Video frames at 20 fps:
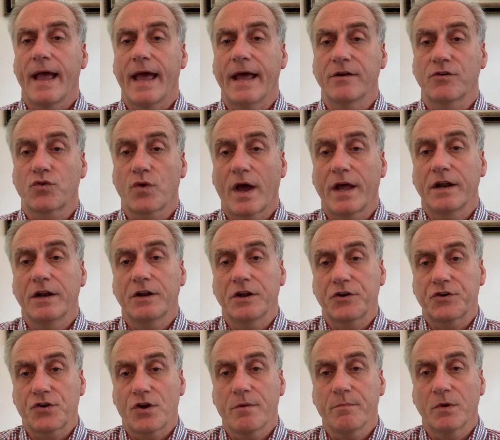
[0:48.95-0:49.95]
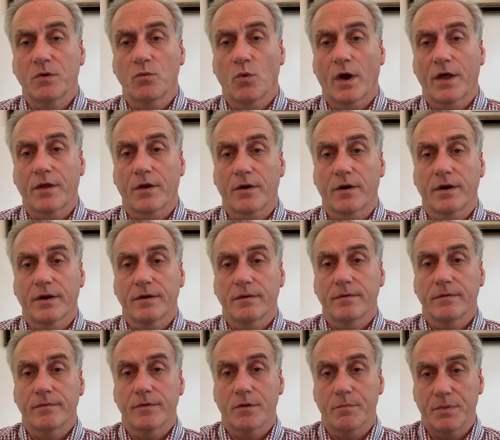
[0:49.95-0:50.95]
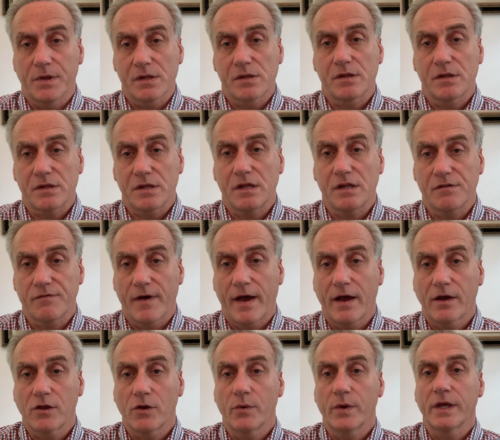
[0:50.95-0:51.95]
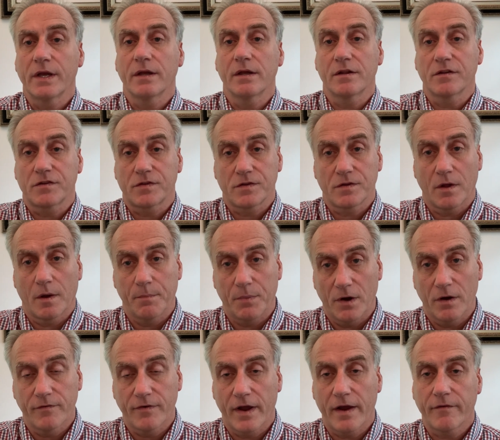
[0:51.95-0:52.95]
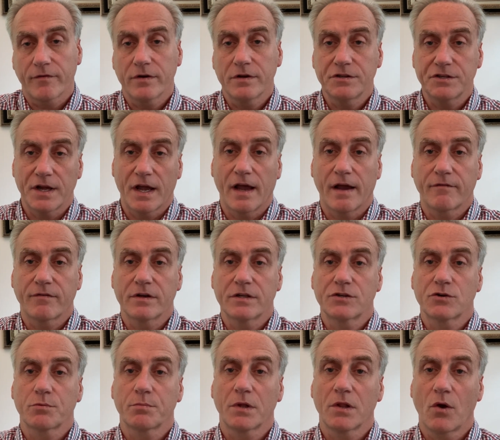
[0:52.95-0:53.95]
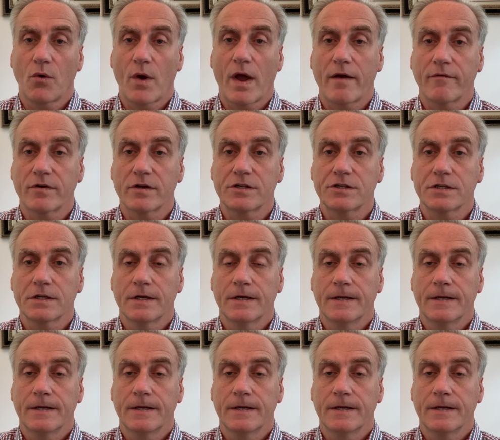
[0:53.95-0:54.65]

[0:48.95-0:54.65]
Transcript: try to determine whether the business he's valuing is above average, average, or below average.